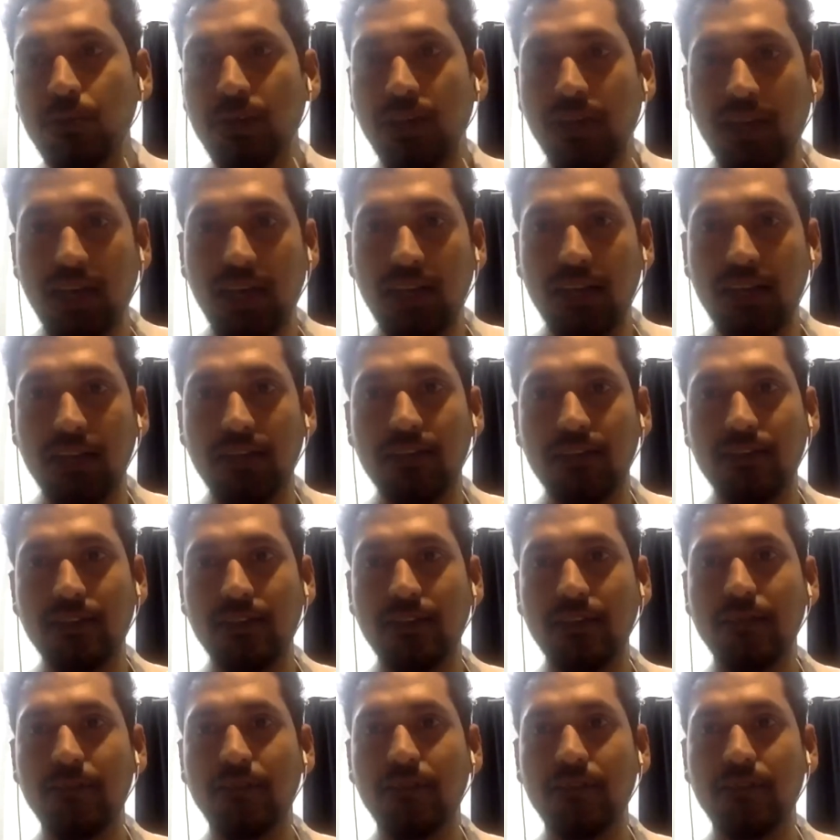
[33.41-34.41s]
and
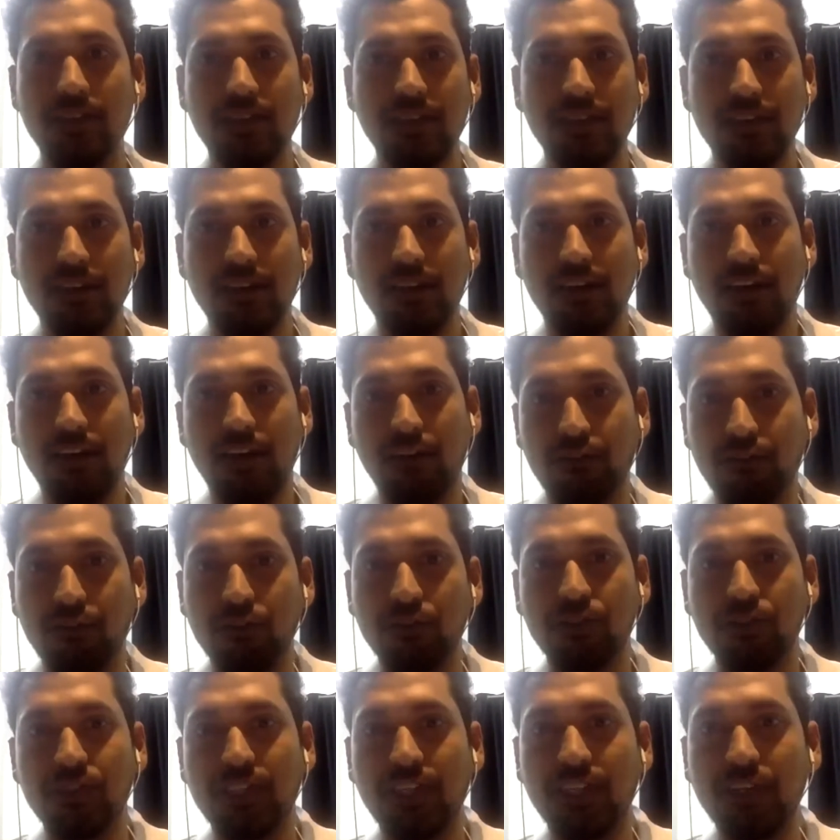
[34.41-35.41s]
of course,
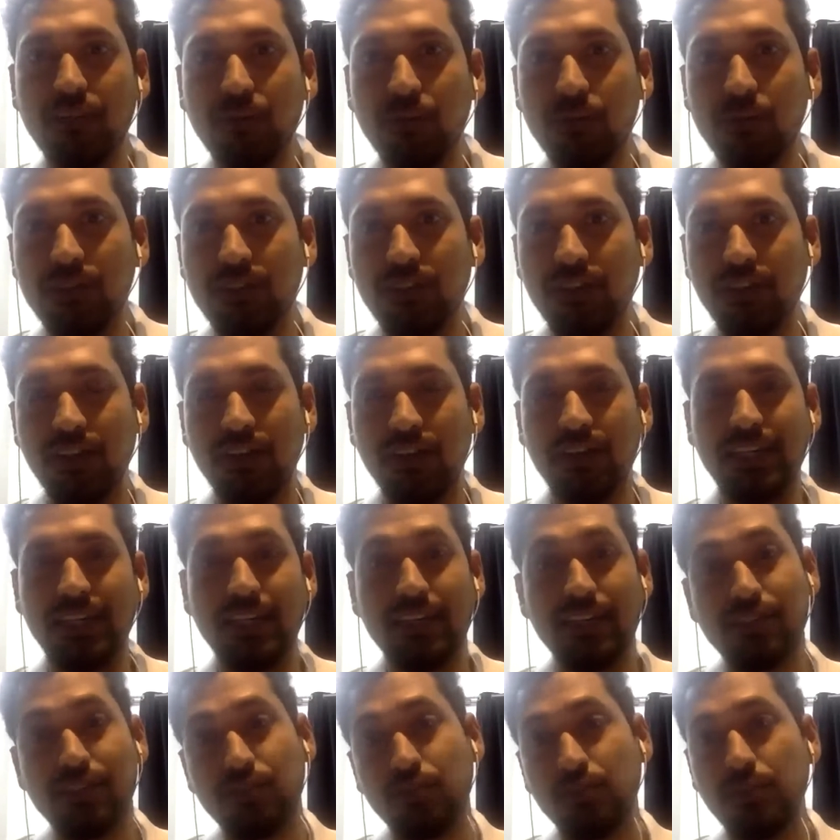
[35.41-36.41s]
Shireen would take
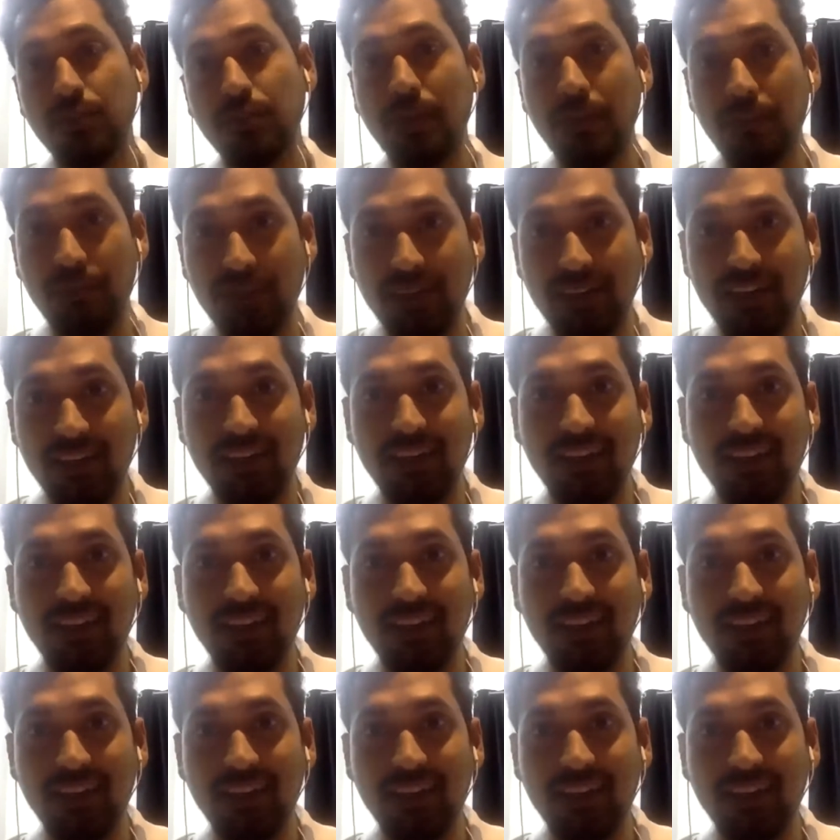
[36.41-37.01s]
us through the PPT,